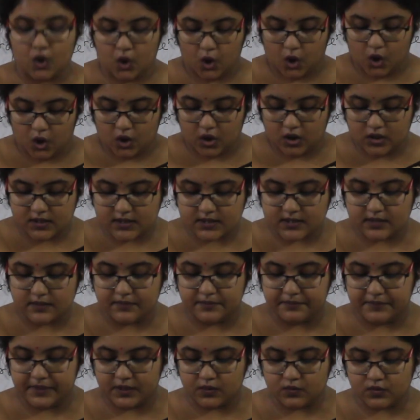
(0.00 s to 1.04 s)
called
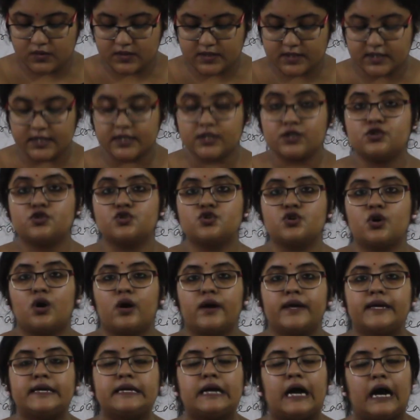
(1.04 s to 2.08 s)
music
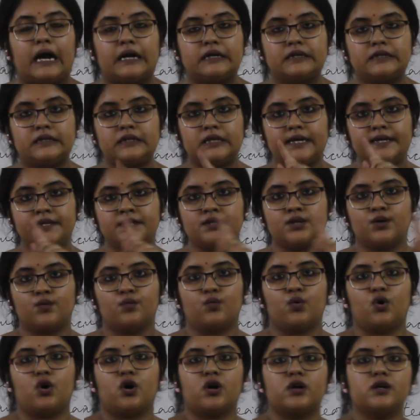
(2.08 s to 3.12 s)
drawing. Underline the
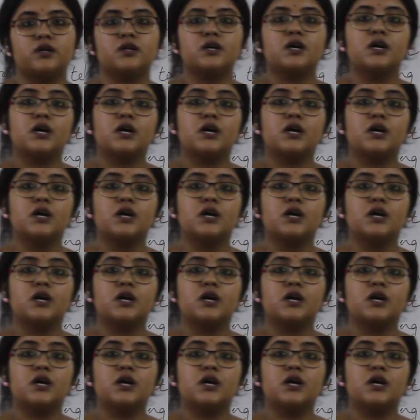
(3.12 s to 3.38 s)
word